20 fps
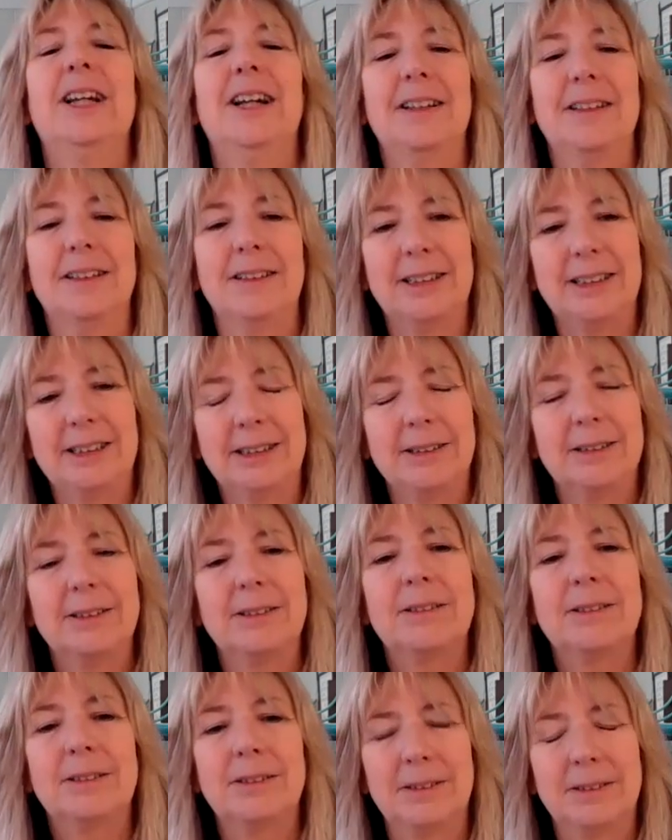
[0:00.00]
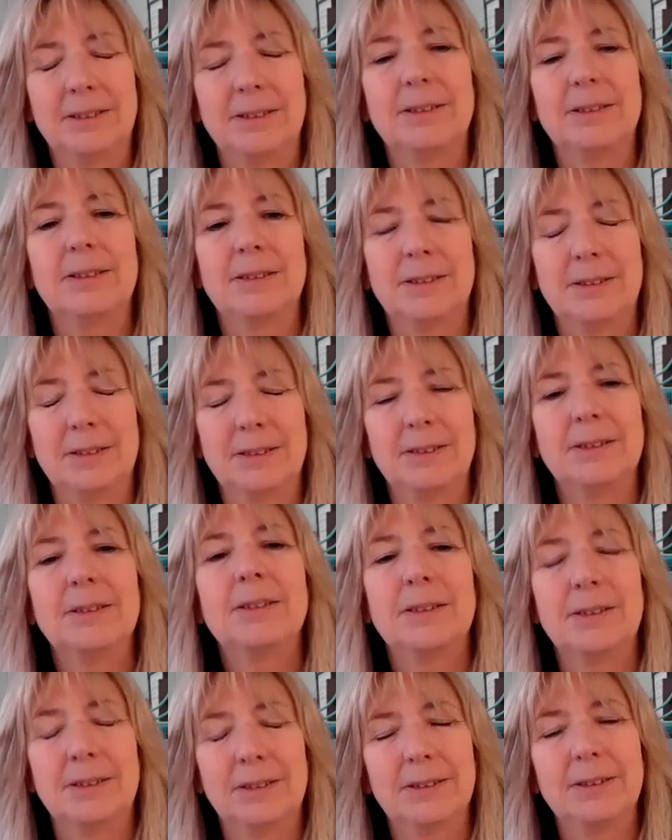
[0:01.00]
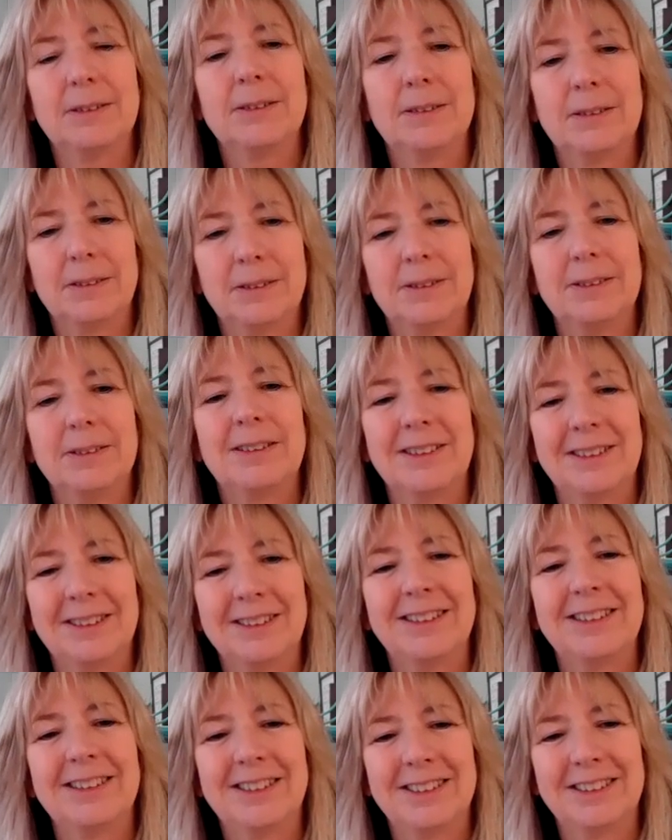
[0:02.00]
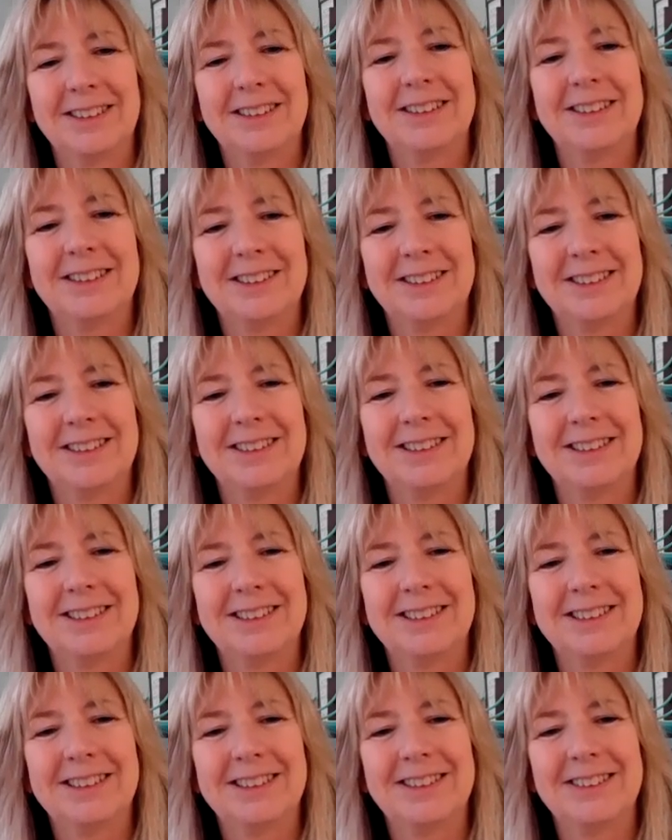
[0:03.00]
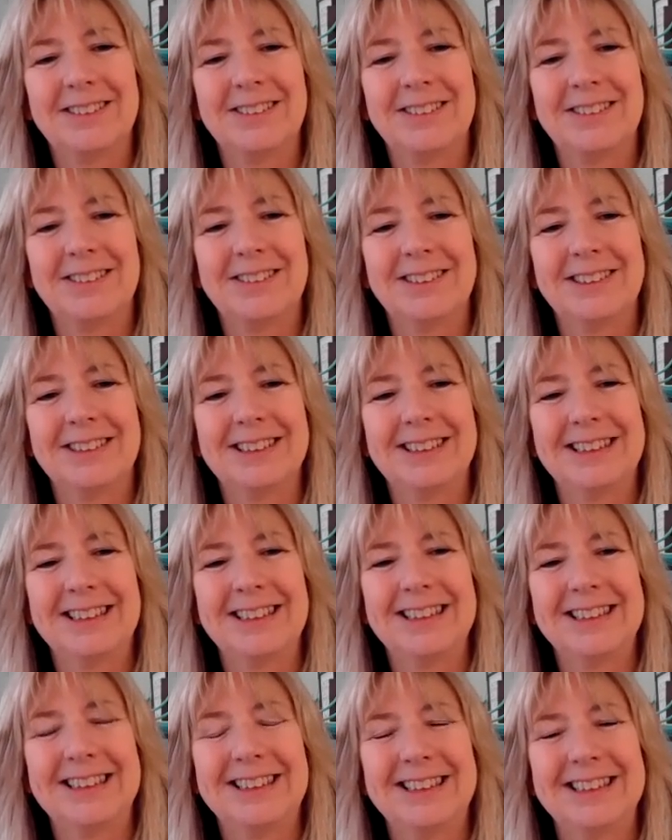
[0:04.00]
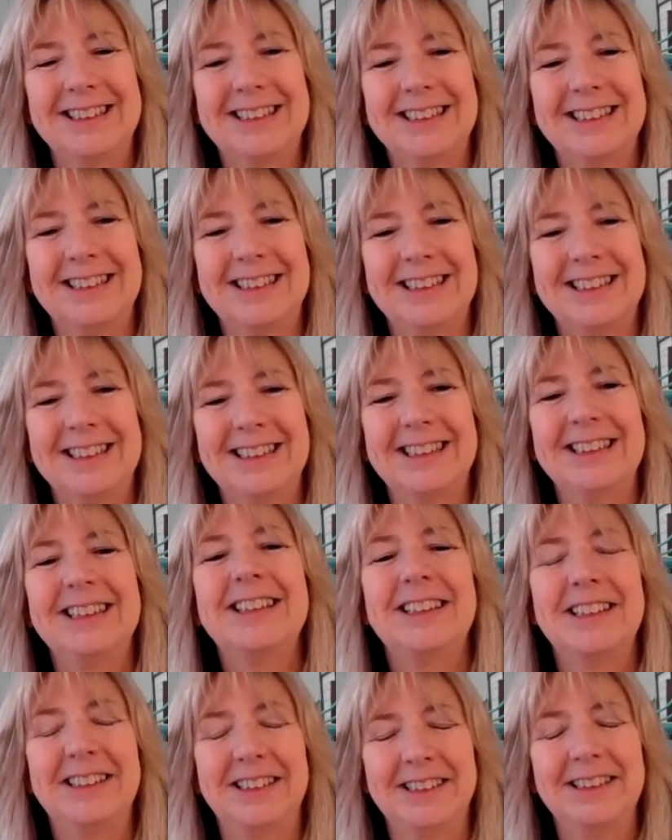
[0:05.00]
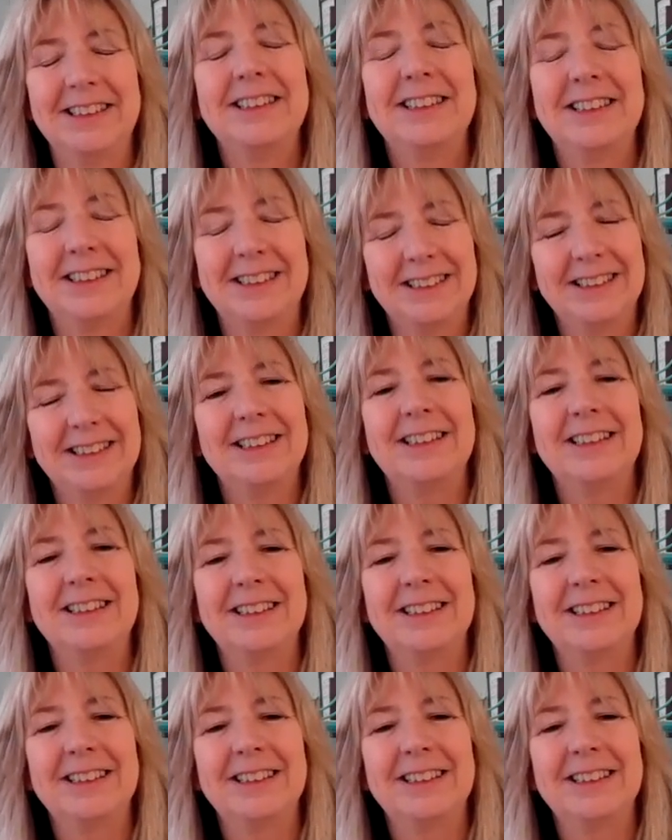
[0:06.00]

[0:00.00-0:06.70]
(not speaking)